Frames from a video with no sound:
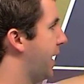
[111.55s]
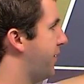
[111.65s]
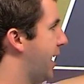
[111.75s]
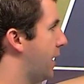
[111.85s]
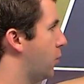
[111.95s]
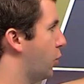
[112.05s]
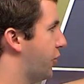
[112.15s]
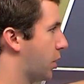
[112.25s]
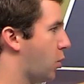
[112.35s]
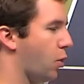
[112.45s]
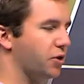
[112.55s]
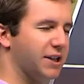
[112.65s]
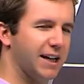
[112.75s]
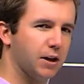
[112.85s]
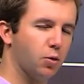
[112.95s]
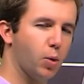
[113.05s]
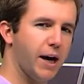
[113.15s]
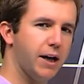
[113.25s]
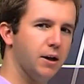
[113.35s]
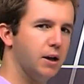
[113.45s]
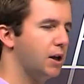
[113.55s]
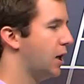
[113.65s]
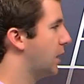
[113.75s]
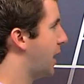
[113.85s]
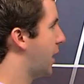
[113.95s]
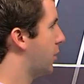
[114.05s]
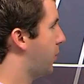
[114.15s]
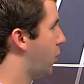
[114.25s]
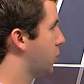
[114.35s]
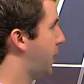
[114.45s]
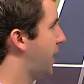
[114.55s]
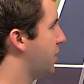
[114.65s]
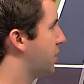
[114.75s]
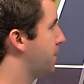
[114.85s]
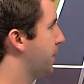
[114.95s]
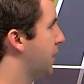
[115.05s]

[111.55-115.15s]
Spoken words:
and then with the court taken away, a lot of the ball's pace,